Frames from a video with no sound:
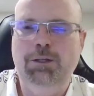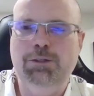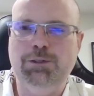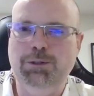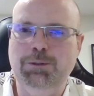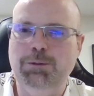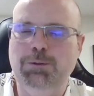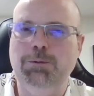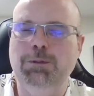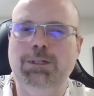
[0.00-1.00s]

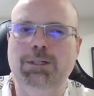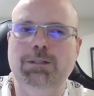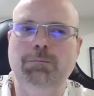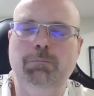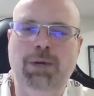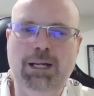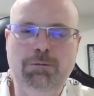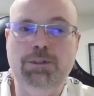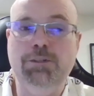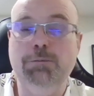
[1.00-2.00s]
So uh,
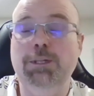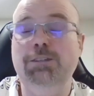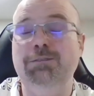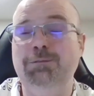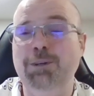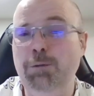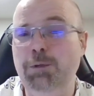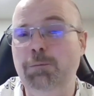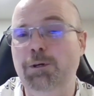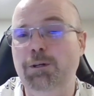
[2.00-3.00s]
mindfulness plays a very
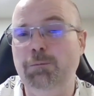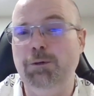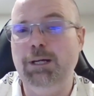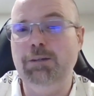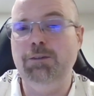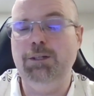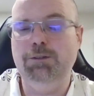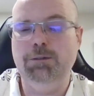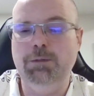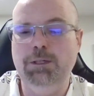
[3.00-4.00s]
big part in
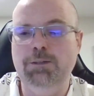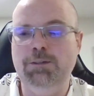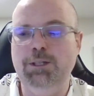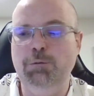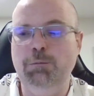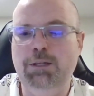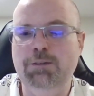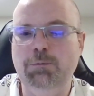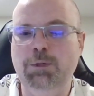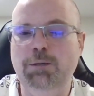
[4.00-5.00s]
procrastination because it, it means
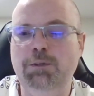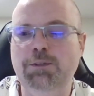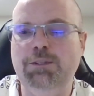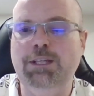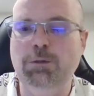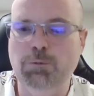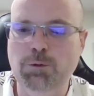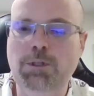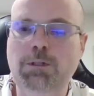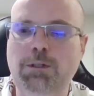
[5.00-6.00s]
that we can be stay
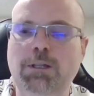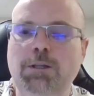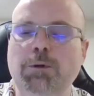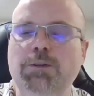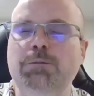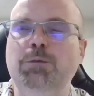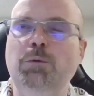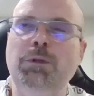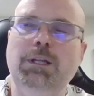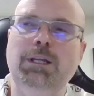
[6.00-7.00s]
rooted in the present
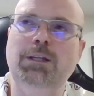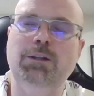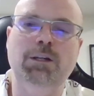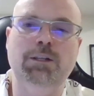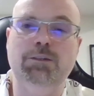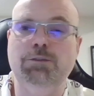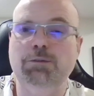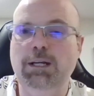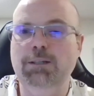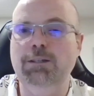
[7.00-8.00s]
moment and not get
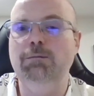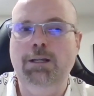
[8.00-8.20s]
distracted.